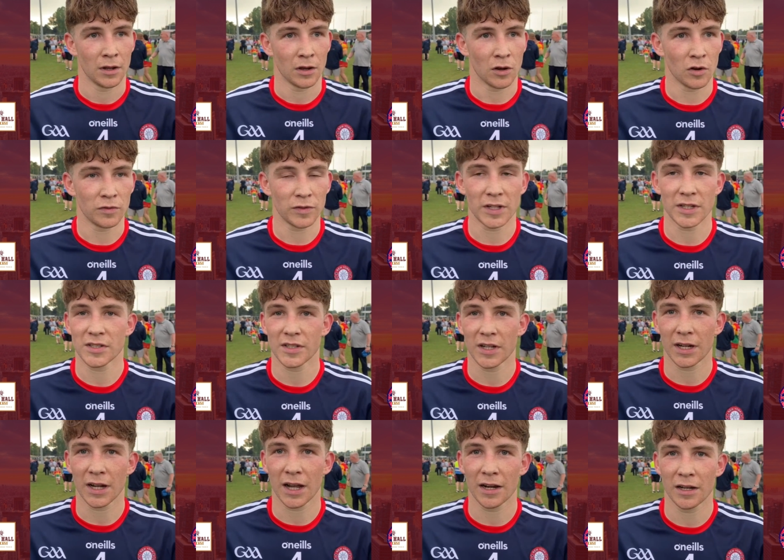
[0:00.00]
hopefully
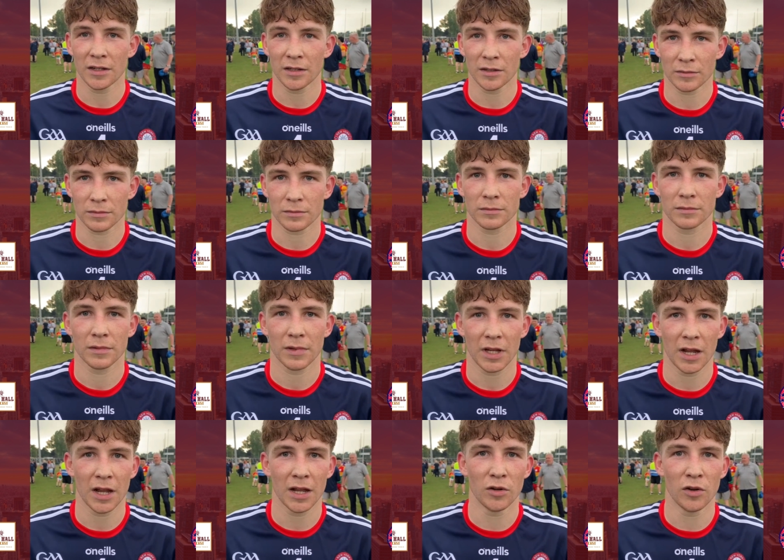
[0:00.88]
stick at it and
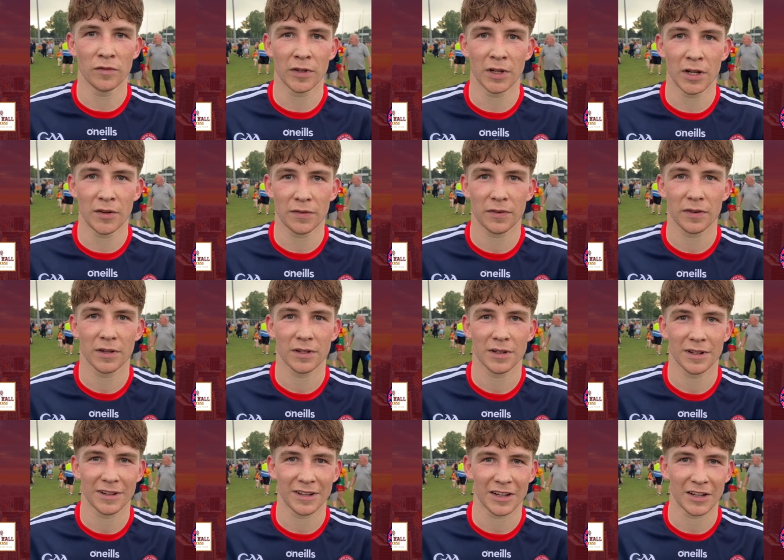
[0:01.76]
yeah, loving life.
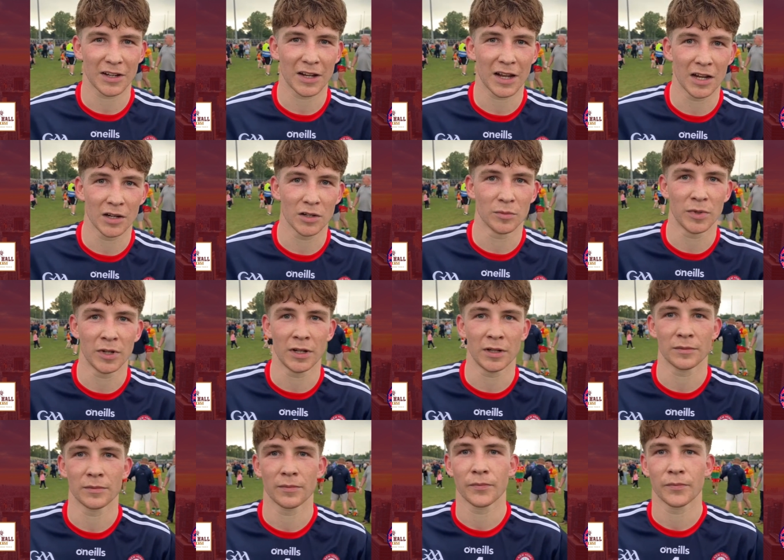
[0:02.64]
Yeah, what, what